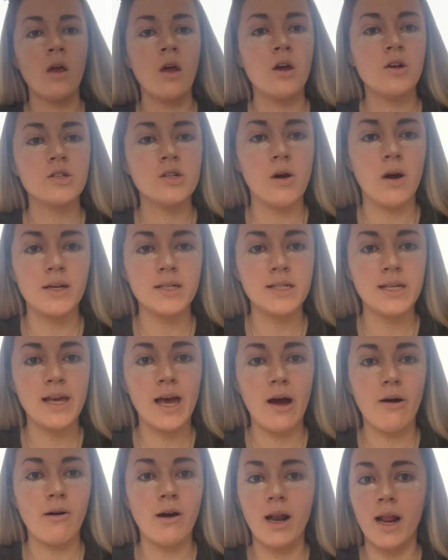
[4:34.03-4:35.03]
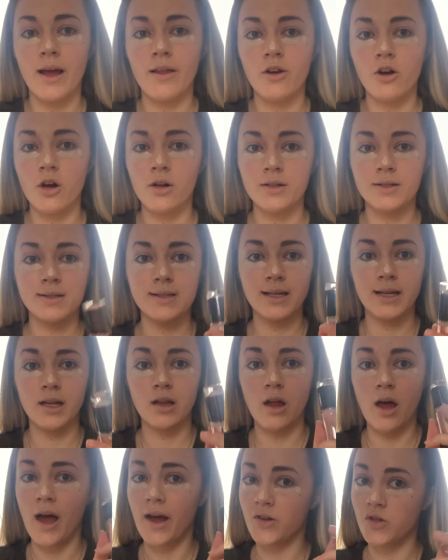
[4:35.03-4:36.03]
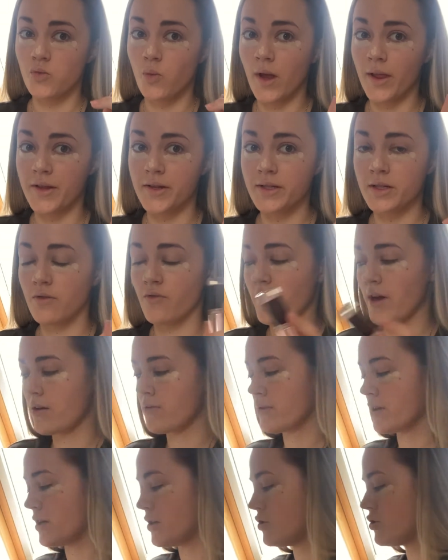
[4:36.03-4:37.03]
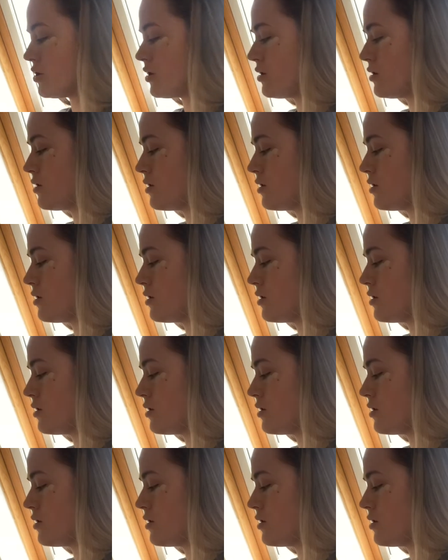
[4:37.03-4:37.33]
So I'll see how I like the concealer as well as the foundation.